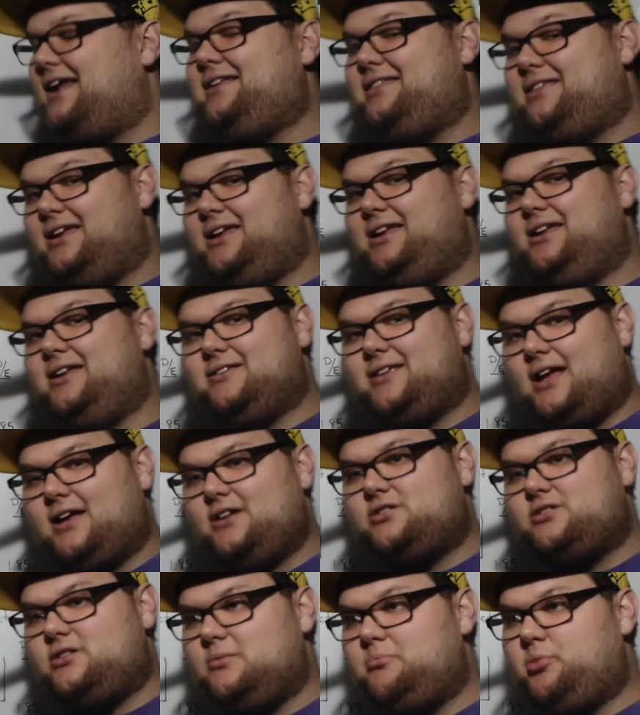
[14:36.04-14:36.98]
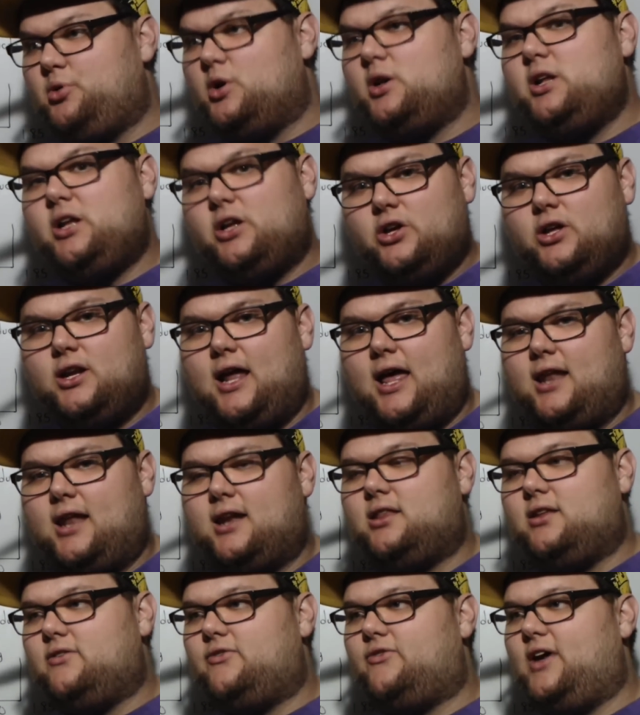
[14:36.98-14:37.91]
I think he's actually pretty good at
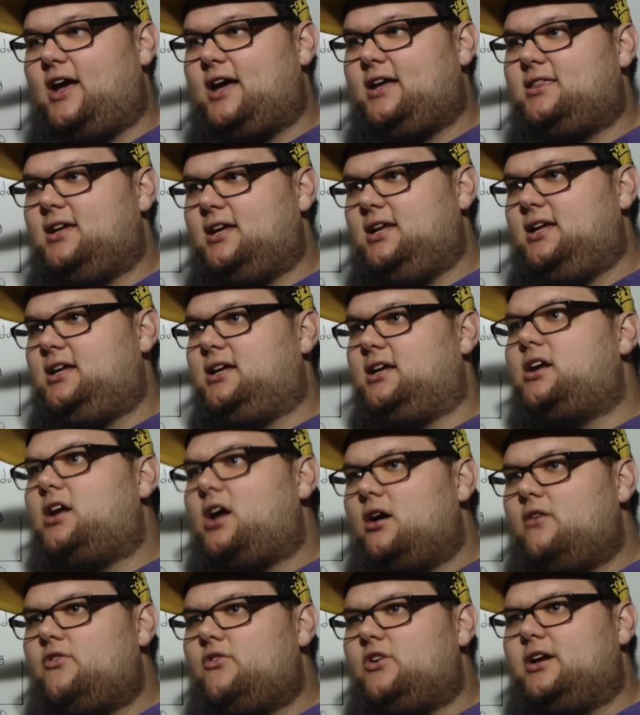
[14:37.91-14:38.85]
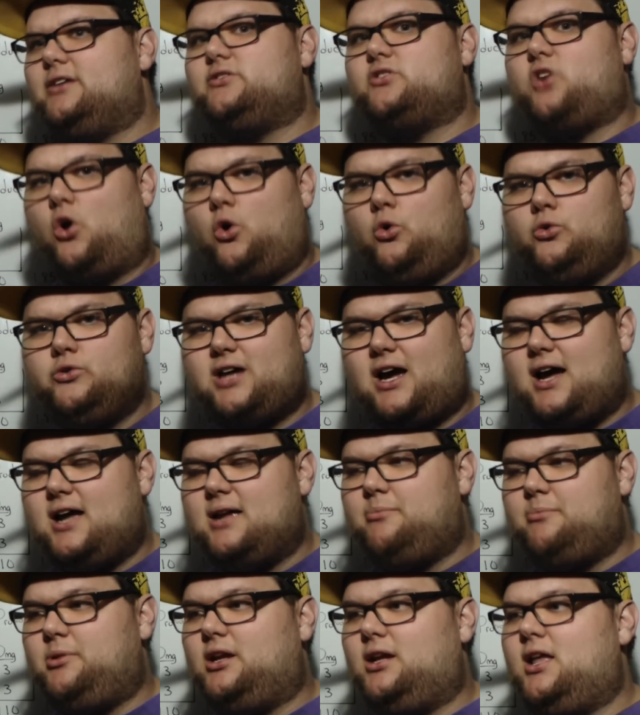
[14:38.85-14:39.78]
it. The fact that he can cover his own
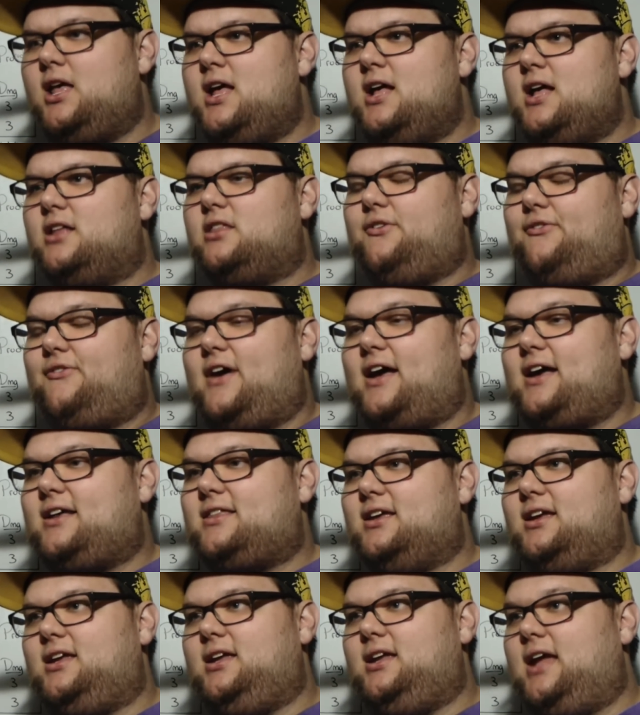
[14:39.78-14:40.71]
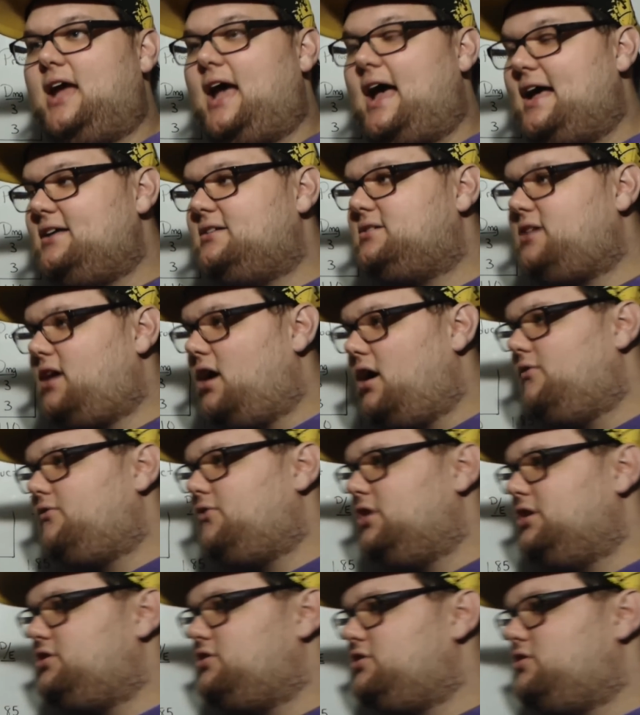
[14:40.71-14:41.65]
typing, the fact that he has
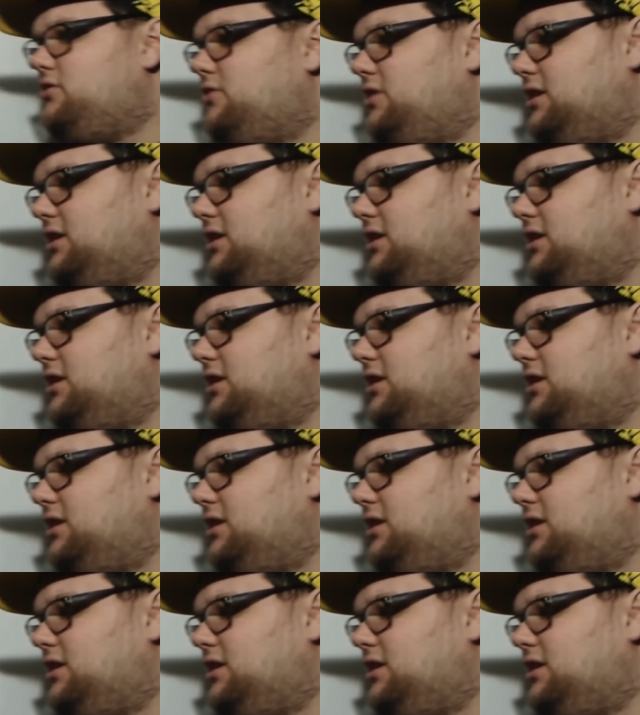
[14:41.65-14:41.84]
coverage to